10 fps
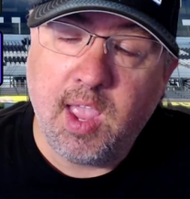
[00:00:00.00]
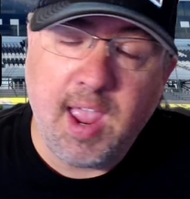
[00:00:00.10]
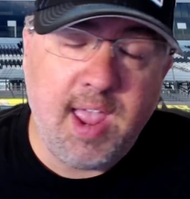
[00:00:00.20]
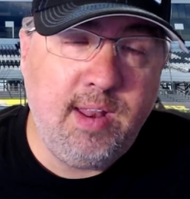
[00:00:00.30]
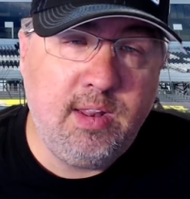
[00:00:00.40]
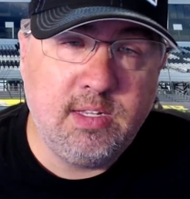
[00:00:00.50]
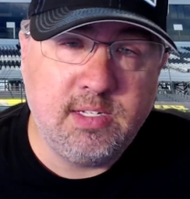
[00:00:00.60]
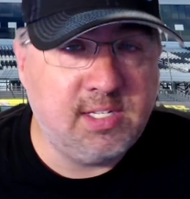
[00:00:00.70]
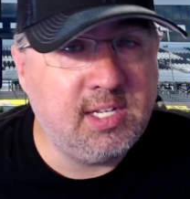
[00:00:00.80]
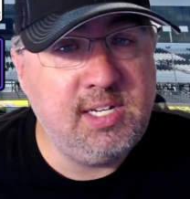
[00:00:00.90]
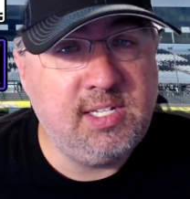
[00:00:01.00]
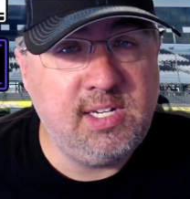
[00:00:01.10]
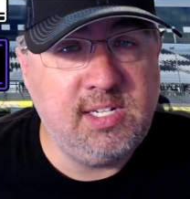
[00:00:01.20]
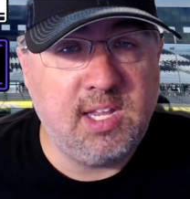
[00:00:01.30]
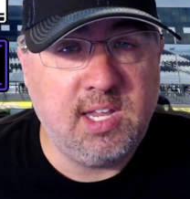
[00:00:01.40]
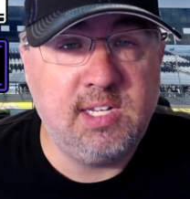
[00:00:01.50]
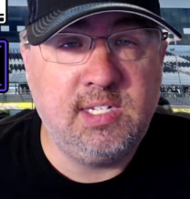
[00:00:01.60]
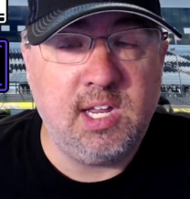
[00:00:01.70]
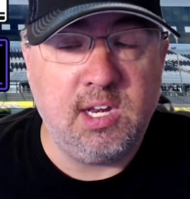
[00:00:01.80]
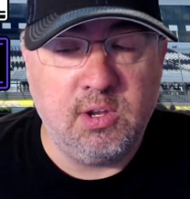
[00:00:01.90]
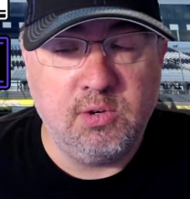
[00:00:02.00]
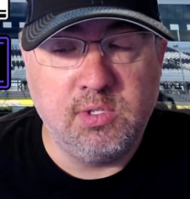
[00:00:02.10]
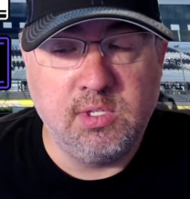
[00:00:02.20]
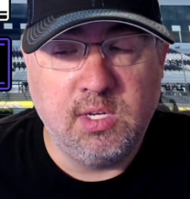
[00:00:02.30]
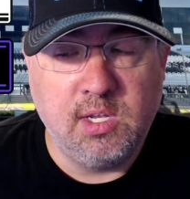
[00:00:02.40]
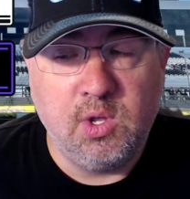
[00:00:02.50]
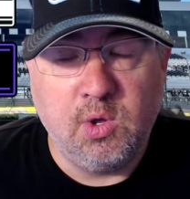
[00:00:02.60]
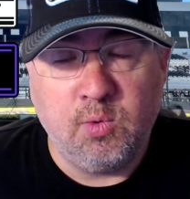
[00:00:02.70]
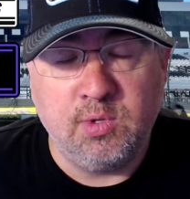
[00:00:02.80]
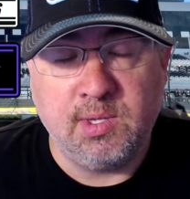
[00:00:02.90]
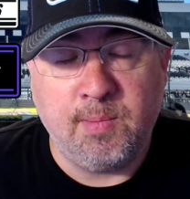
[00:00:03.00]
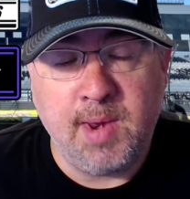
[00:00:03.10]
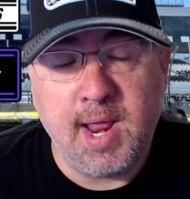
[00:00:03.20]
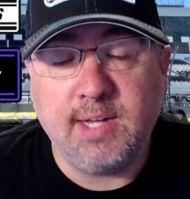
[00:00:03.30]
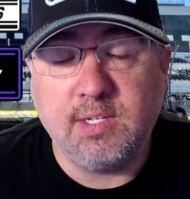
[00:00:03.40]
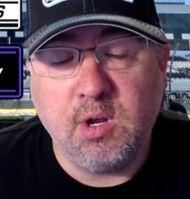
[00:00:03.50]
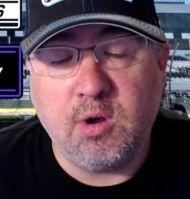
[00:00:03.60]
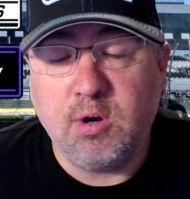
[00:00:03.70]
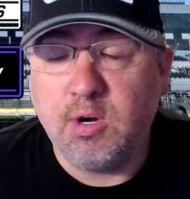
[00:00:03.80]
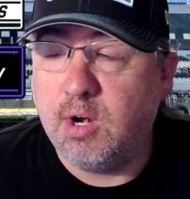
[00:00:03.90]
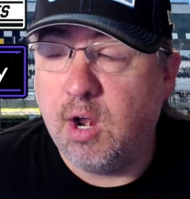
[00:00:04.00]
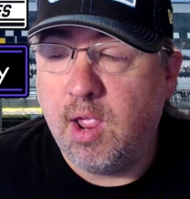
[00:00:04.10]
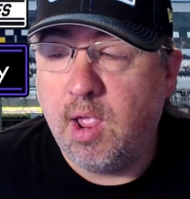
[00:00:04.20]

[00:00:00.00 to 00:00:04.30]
And silly season continues with some NASCAR